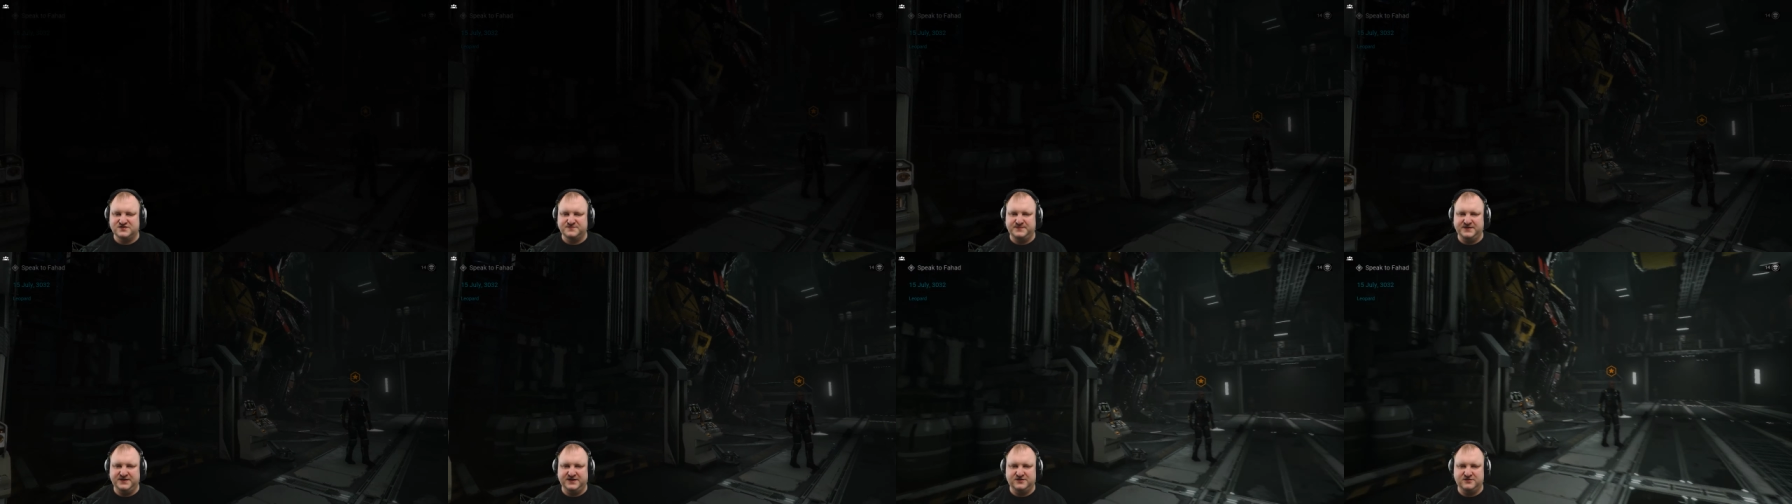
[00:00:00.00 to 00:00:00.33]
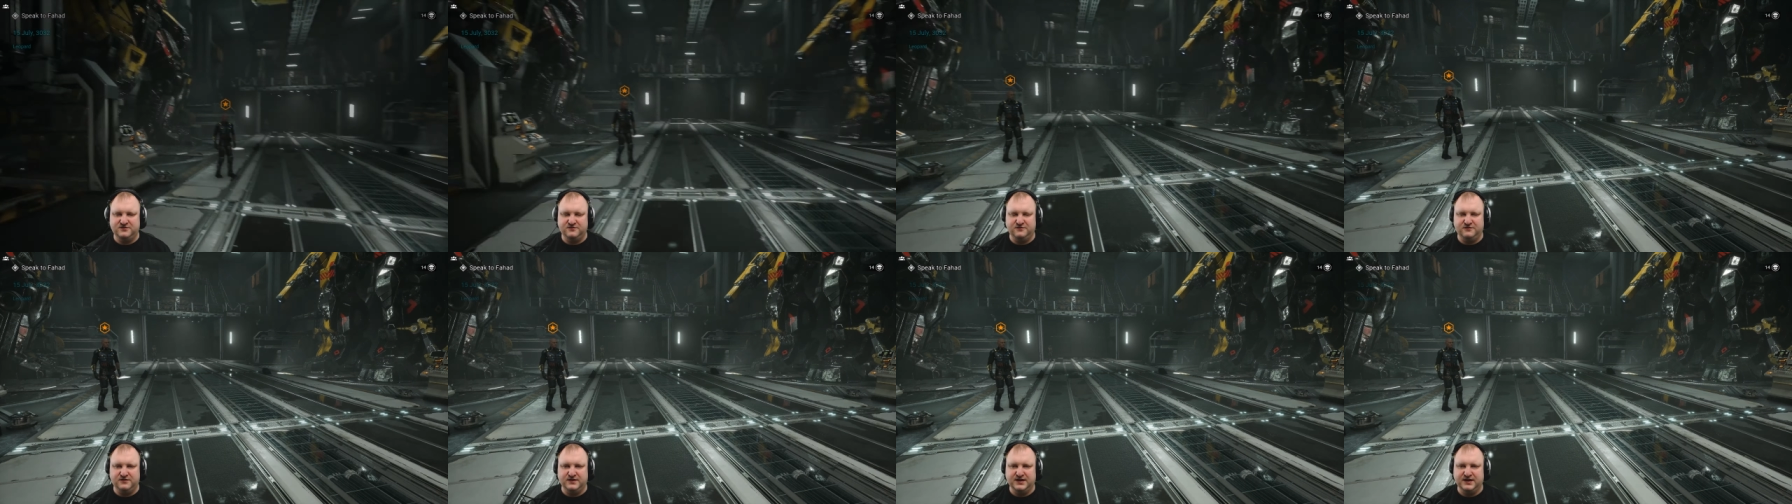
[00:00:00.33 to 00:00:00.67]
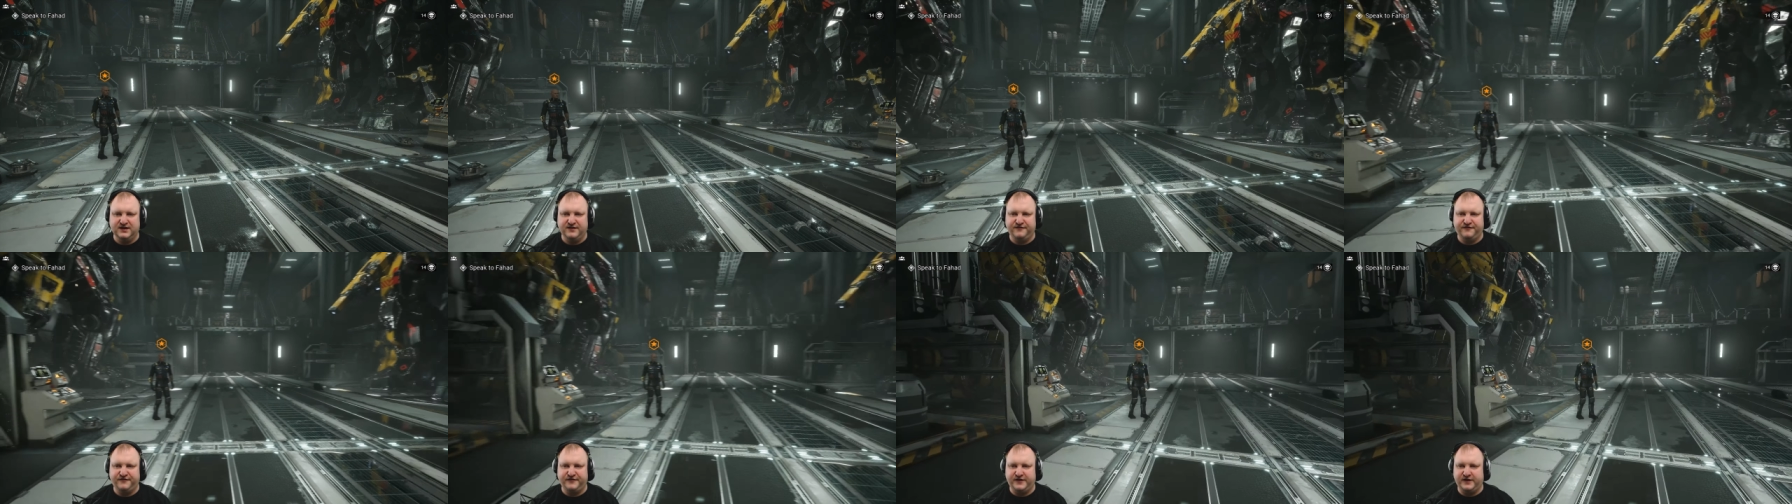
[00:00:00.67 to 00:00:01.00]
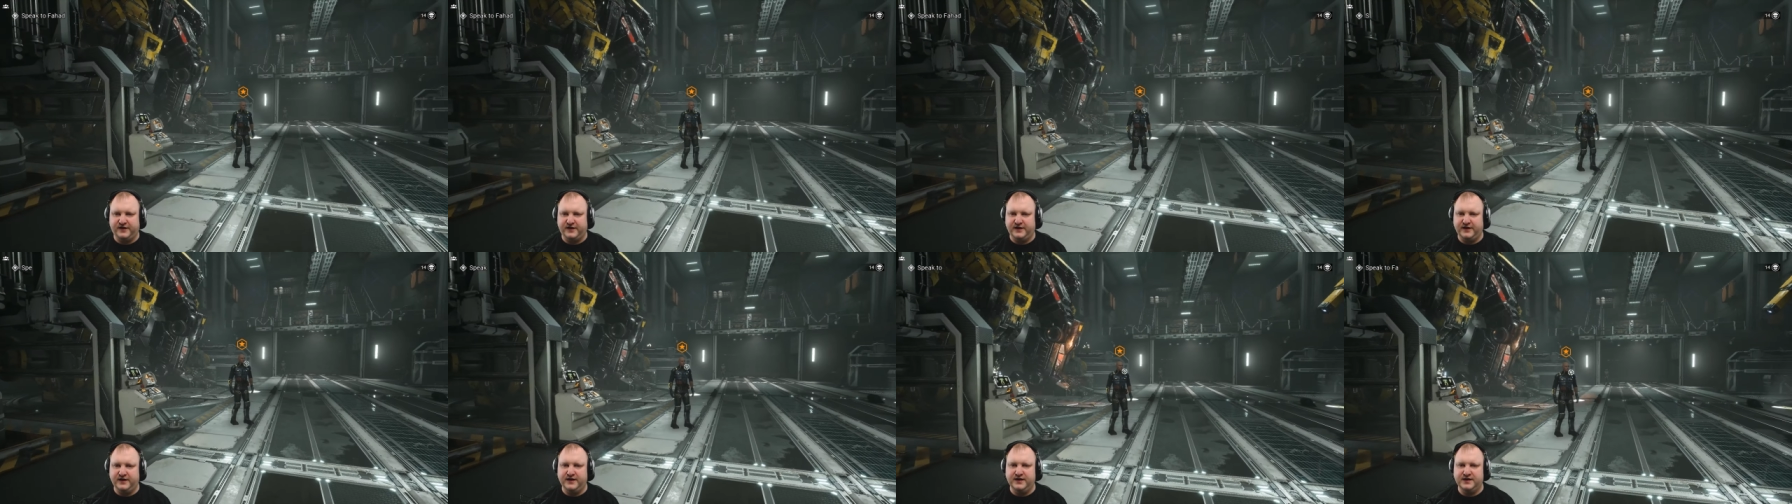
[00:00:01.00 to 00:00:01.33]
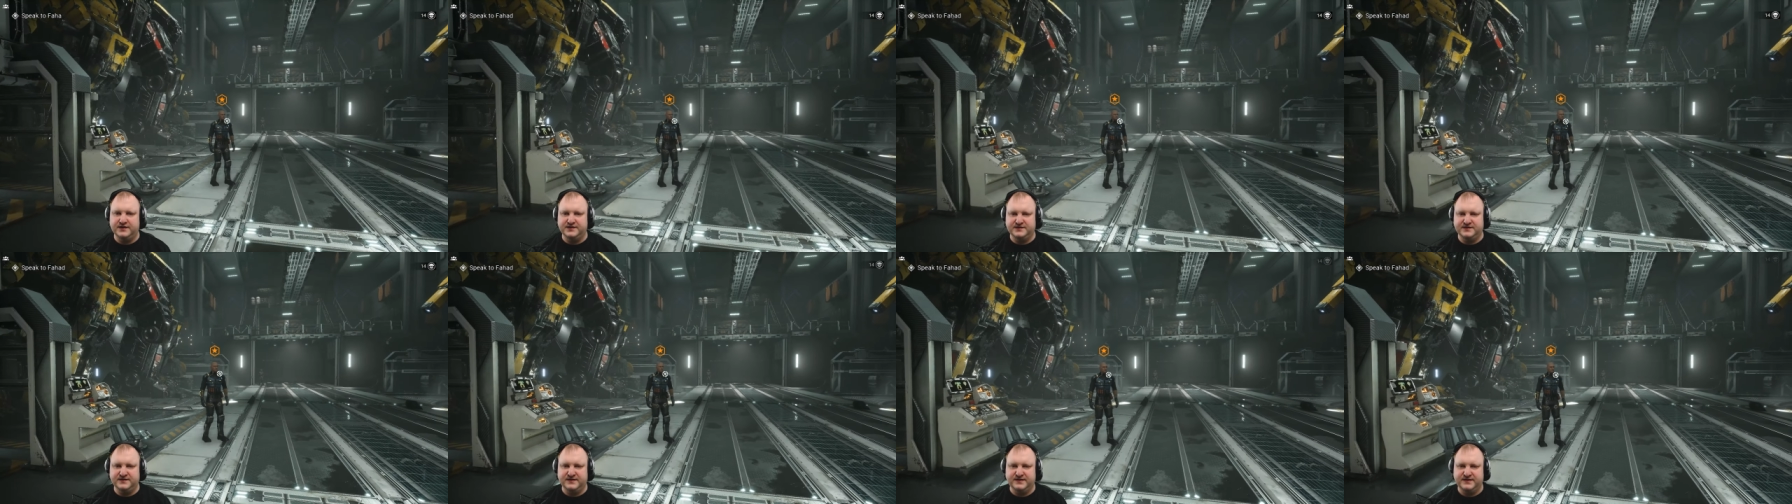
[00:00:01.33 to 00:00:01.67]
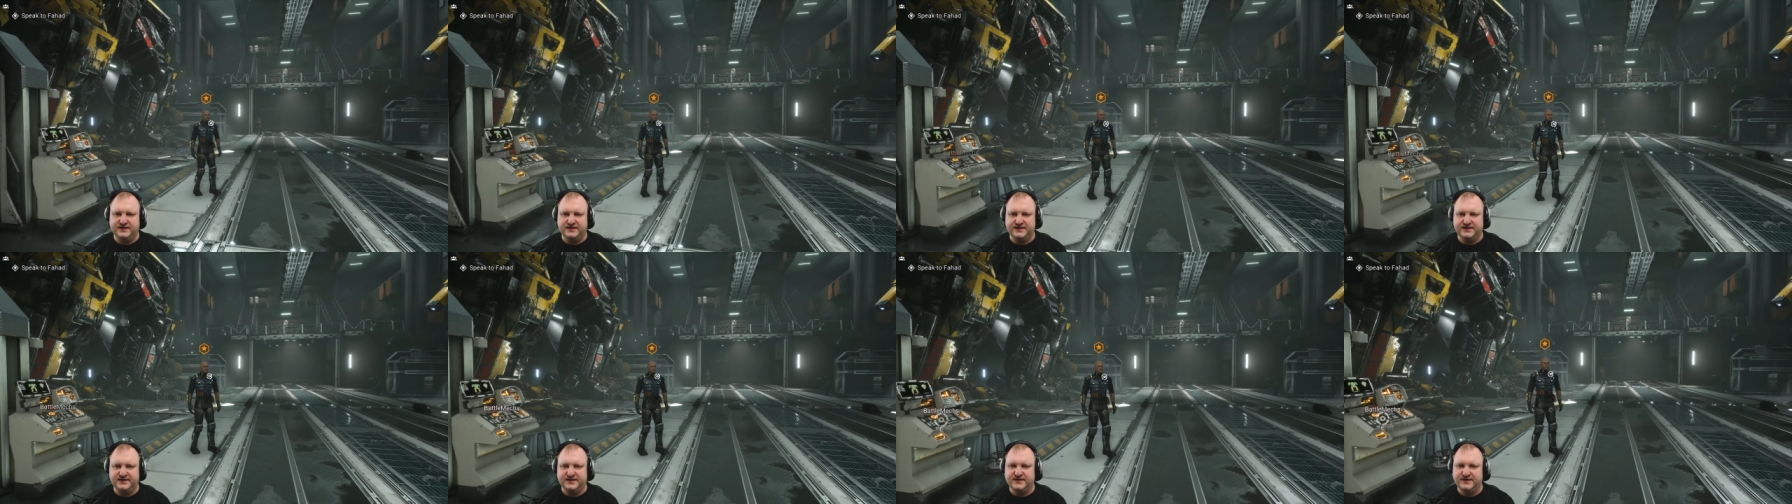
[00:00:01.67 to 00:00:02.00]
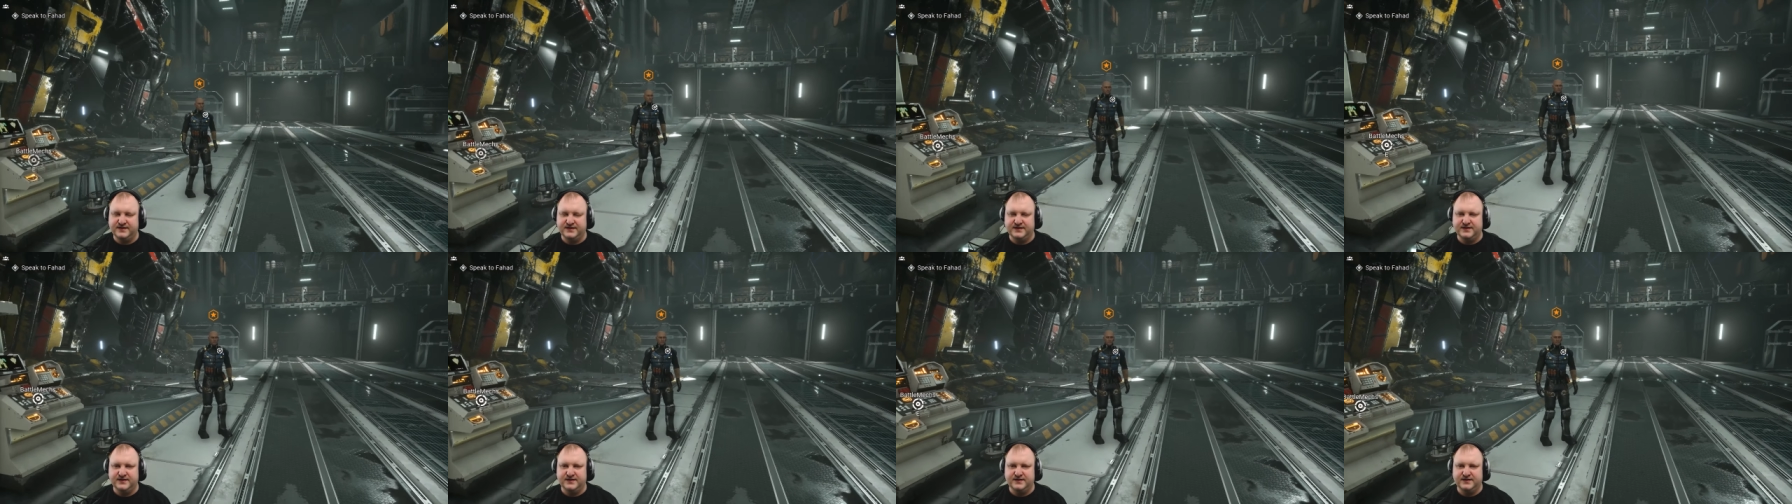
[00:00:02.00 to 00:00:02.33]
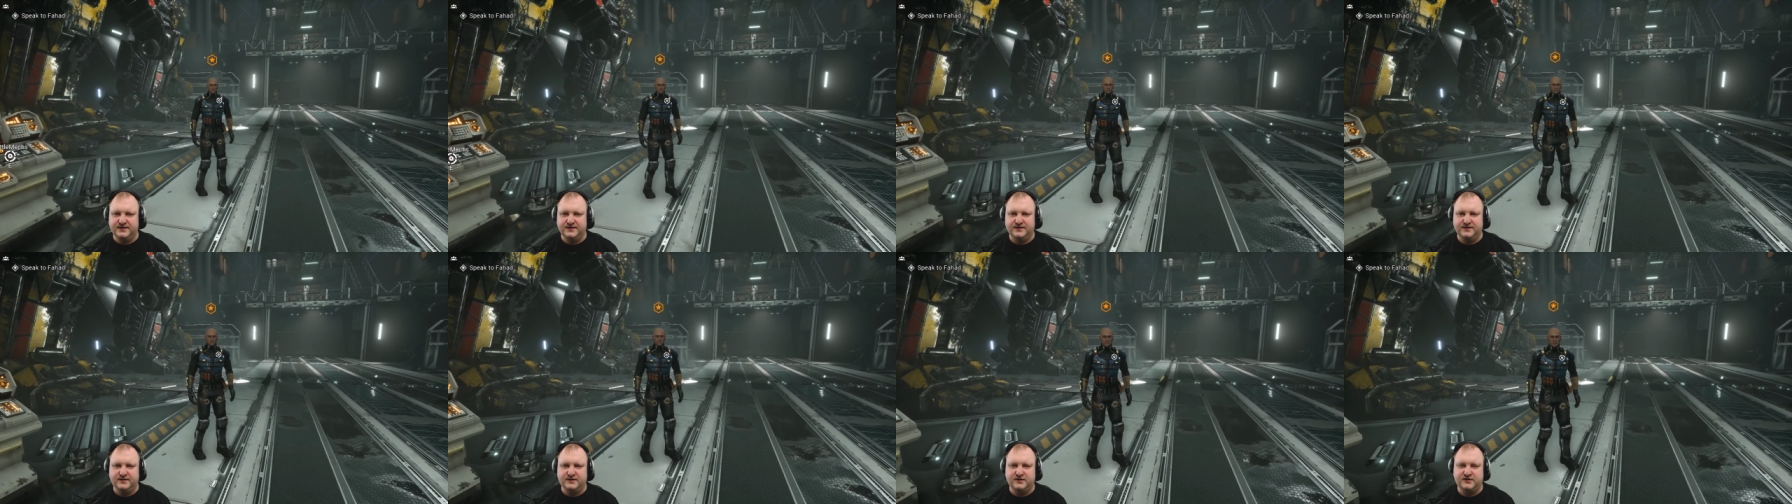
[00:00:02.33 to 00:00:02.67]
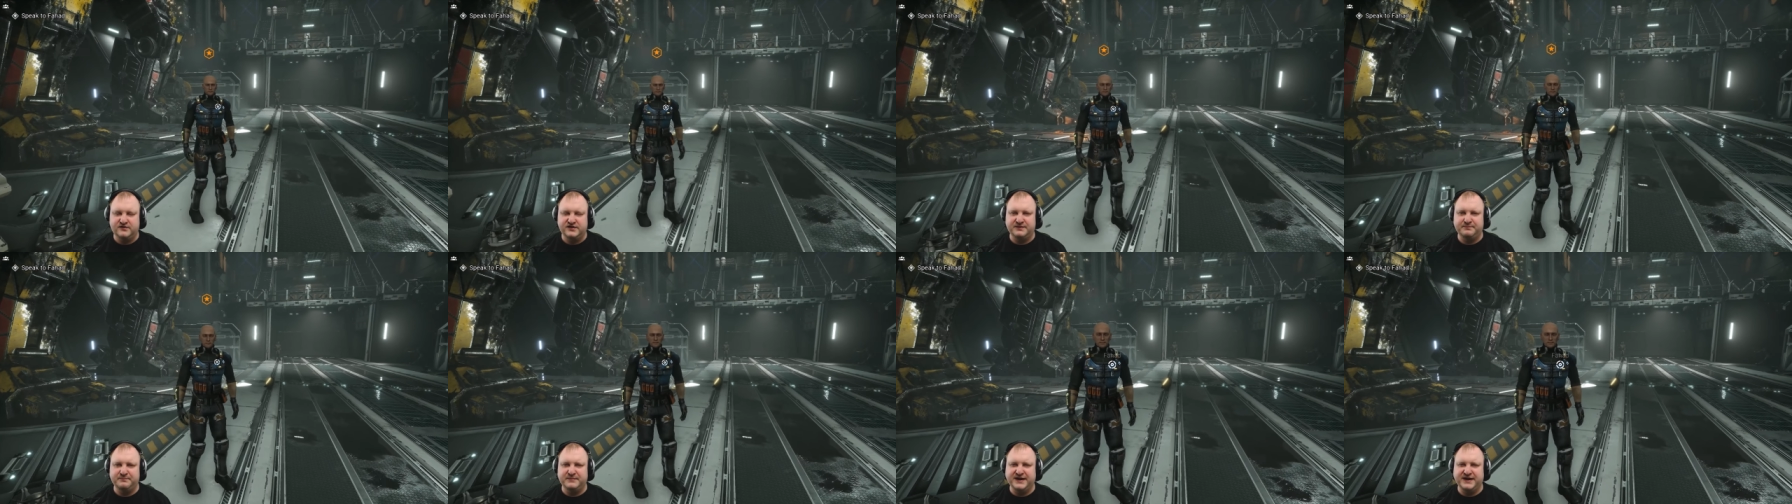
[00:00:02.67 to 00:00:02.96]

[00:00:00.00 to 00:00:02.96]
speak to Fahad. Alright,